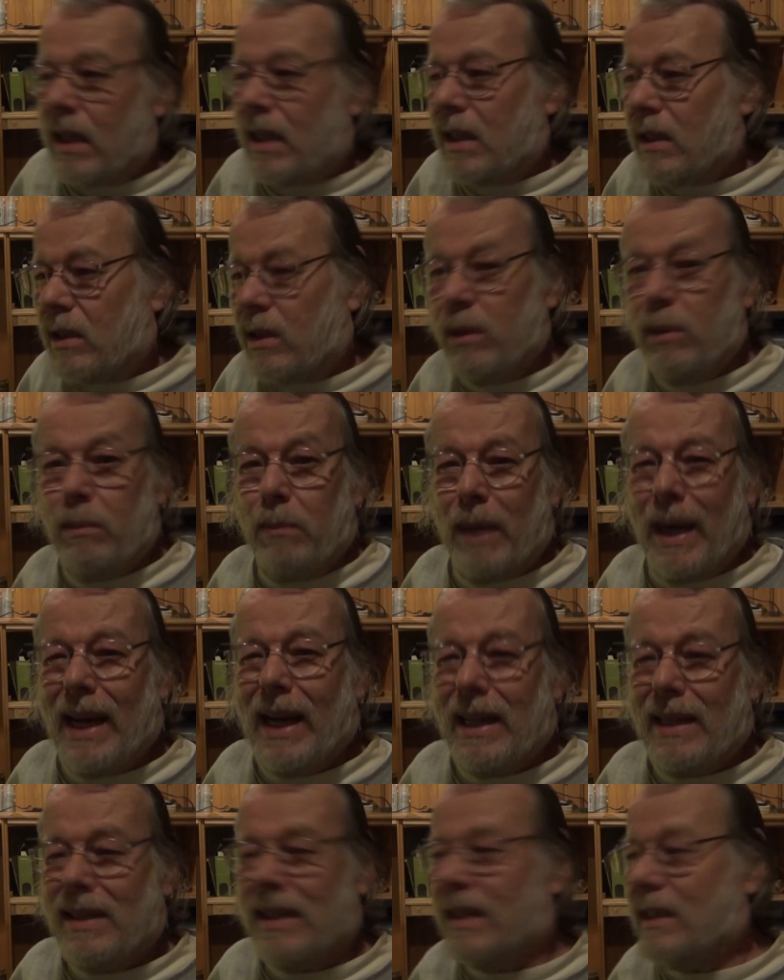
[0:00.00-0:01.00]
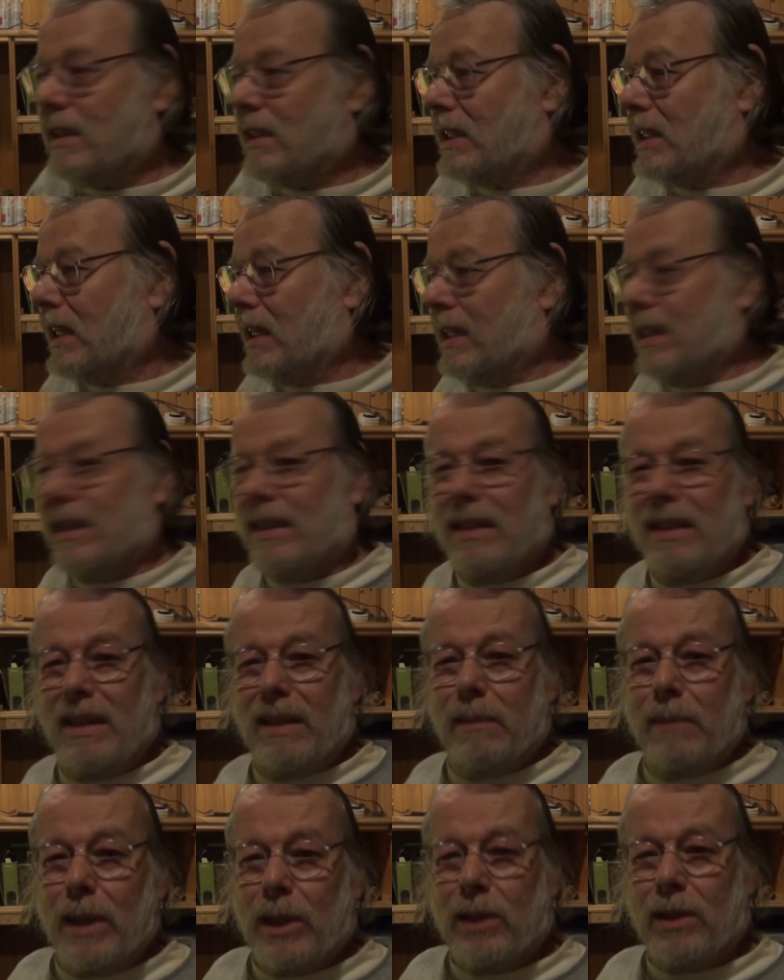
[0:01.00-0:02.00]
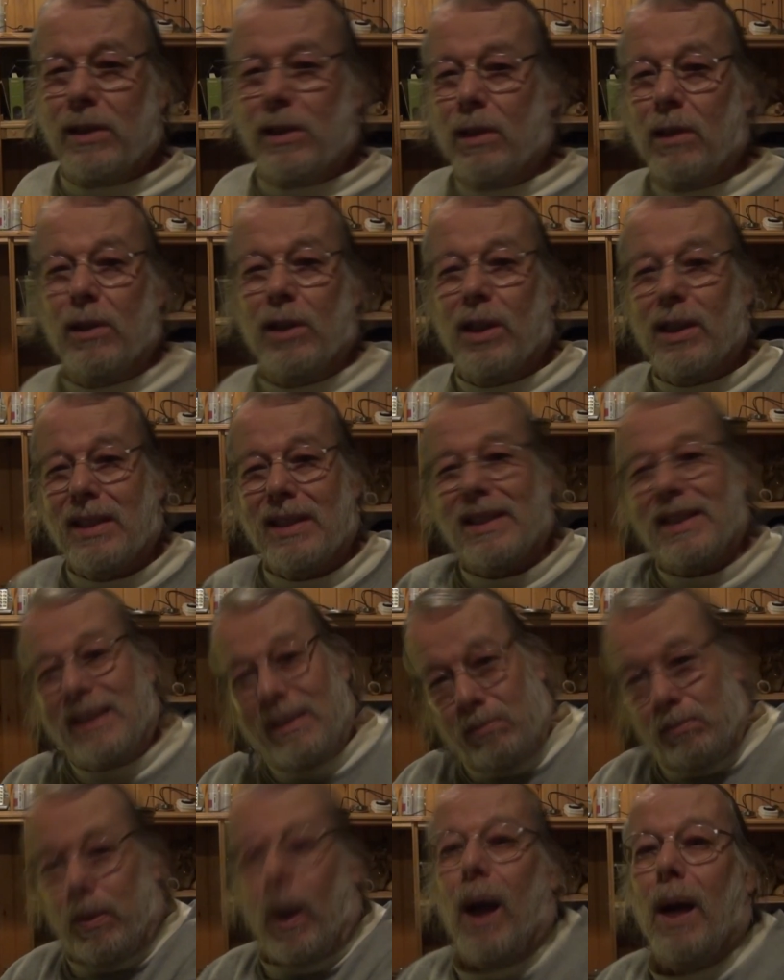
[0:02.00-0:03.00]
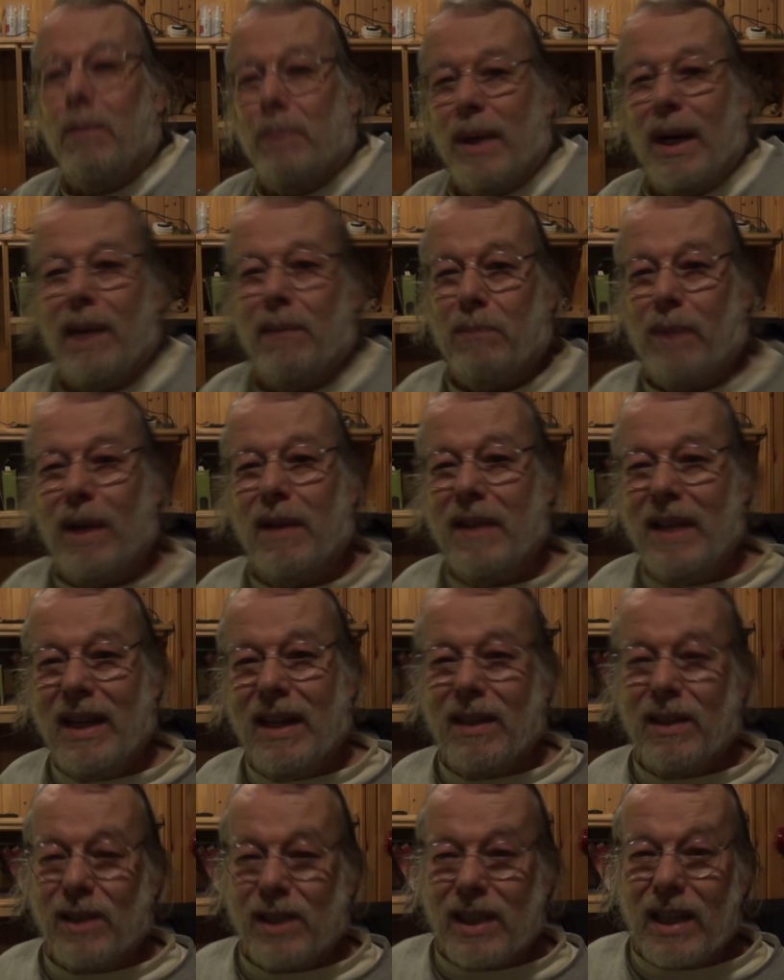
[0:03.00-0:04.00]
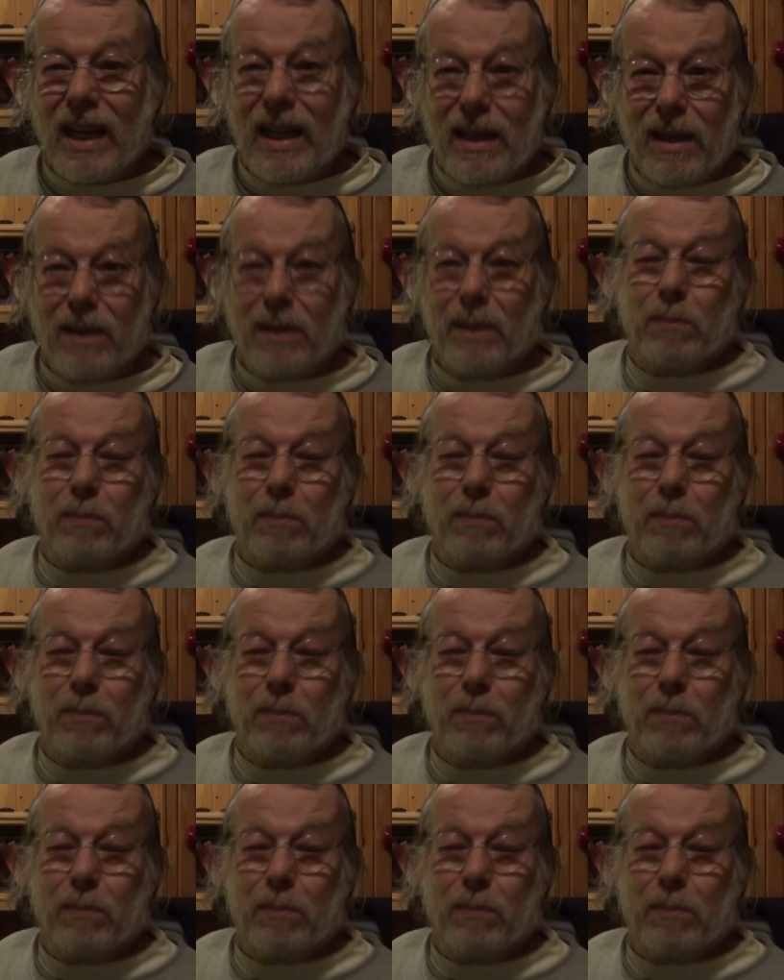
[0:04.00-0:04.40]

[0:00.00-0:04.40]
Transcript: Too bad that the emissions are just popping up on the other side of the